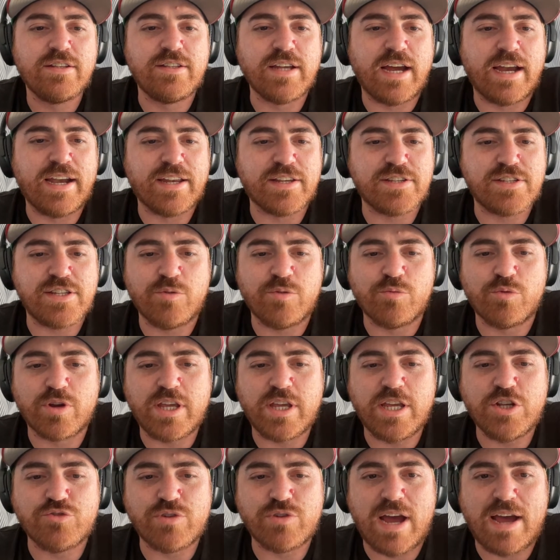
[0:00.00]
Dynasty
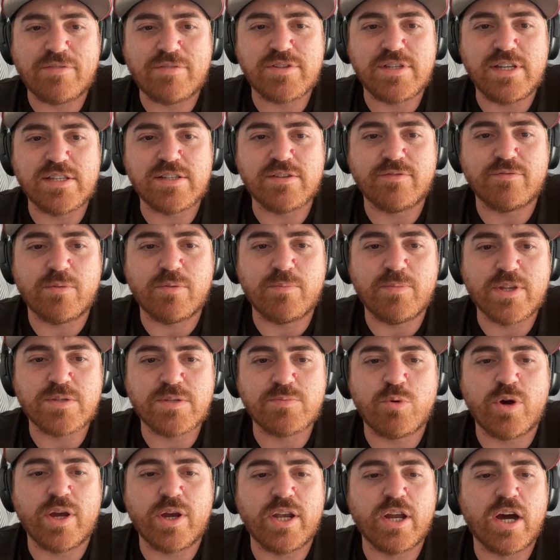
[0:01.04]
Rookie Draft season from this
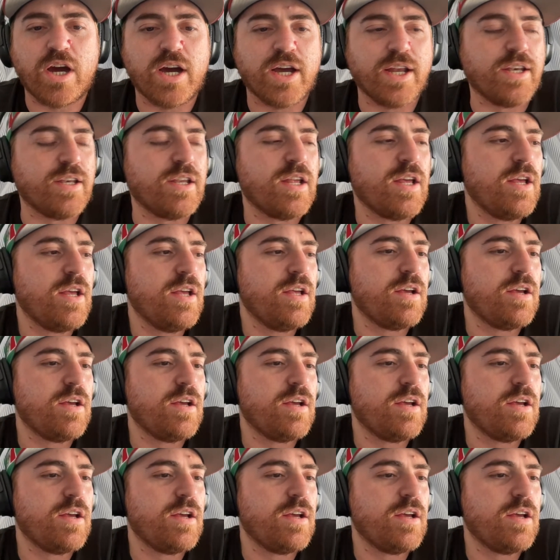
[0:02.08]
point on.